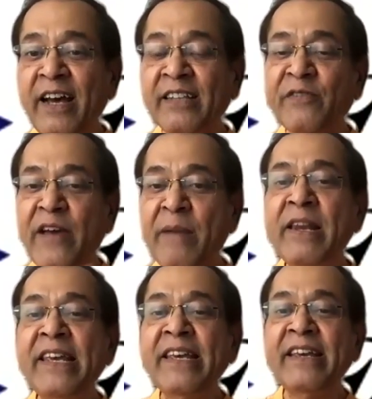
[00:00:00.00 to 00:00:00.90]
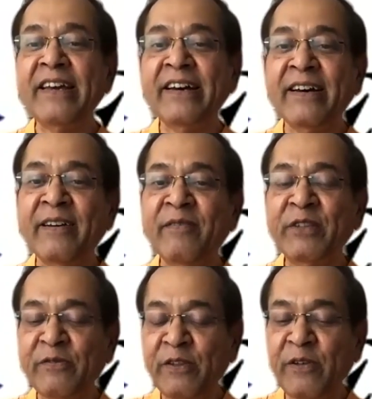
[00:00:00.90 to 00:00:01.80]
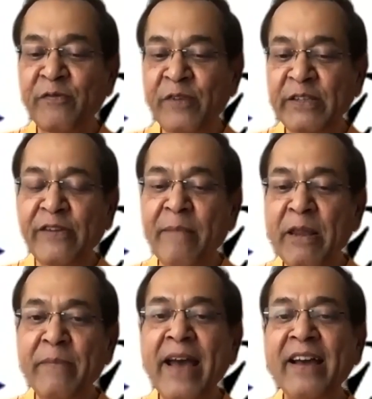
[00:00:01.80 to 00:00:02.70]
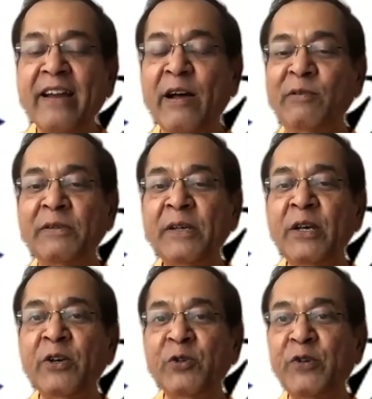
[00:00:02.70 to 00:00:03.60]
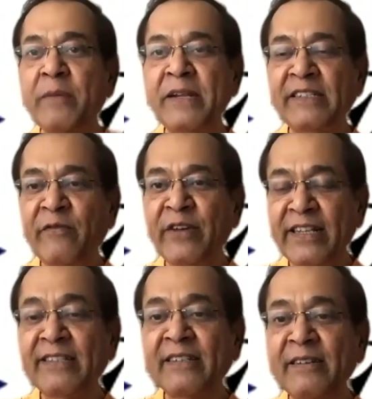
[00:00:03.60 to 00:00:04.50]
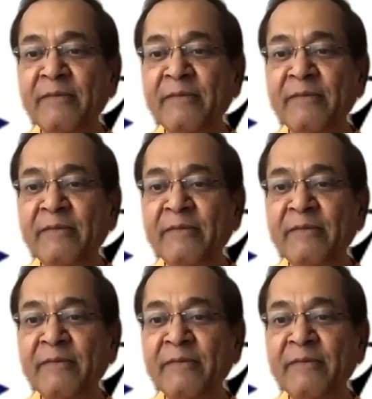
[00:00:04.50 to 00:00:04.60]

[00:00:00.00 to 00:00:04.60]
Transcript: as a family, with a family background, you would have been somewhere else.